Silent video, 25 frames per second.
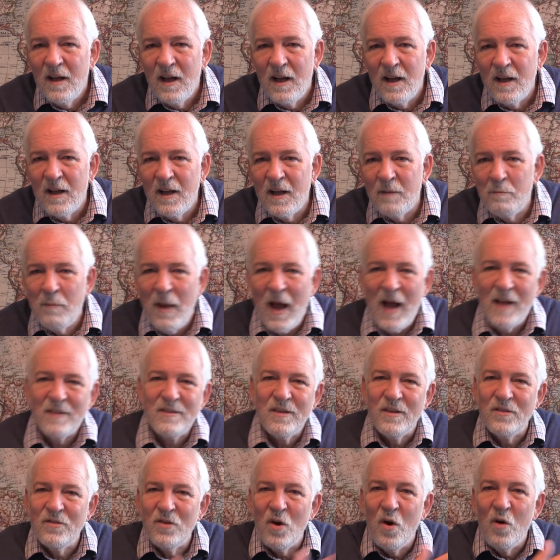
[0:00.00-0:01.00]
it
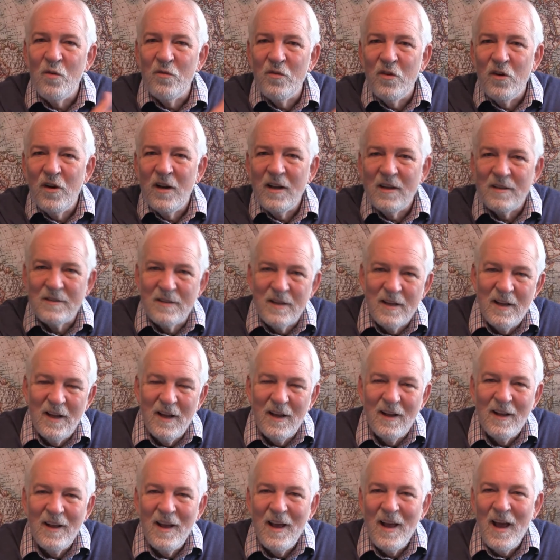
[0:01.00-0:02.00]
passes over us
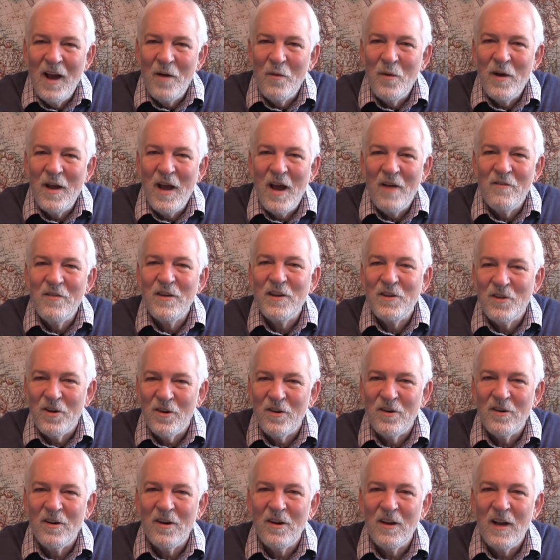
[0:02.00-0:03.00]
and we have
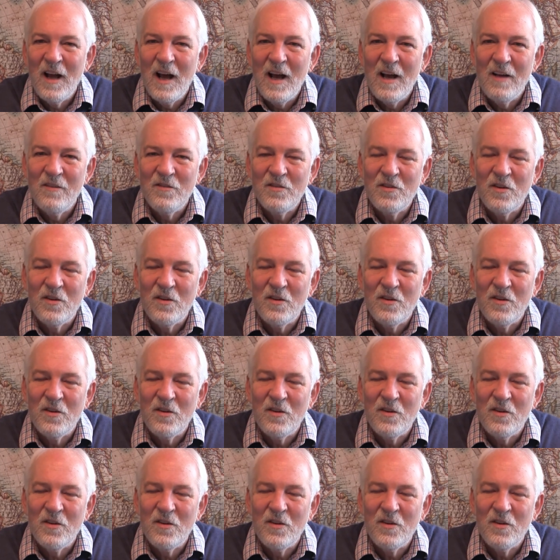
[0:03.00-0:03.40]
eternal life.